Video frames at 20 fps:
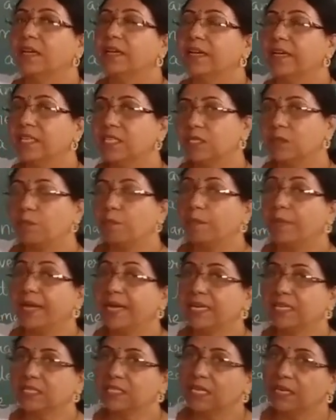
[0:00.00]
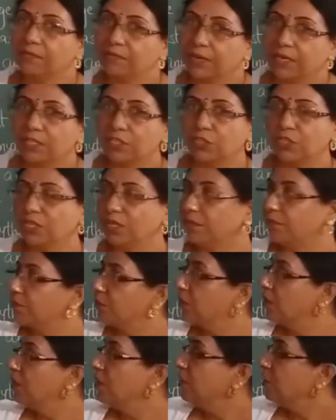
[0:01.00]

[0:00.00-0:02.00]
his mates have achieved.